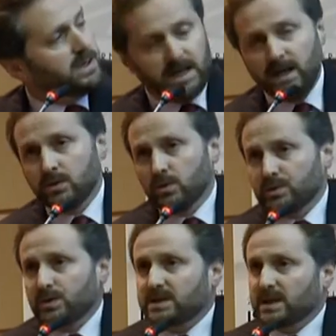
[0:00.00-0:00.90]
and
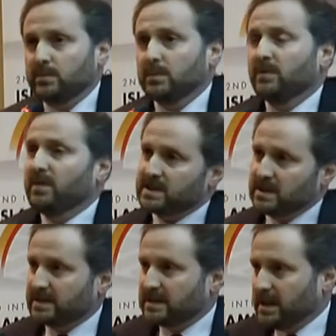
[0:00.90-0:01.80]
also some
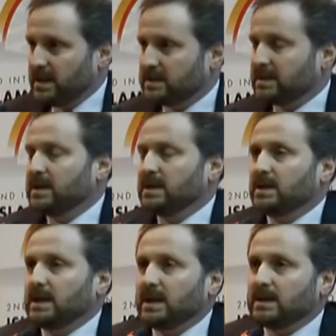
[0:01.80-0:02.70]
vassal states
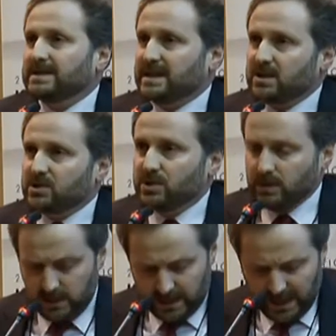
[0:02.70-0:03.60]
in
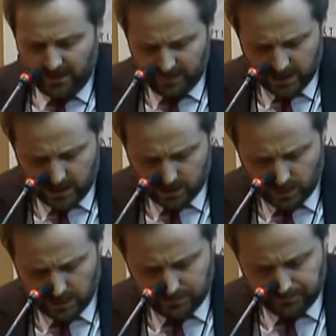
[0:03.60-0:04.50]
Central Africa as well.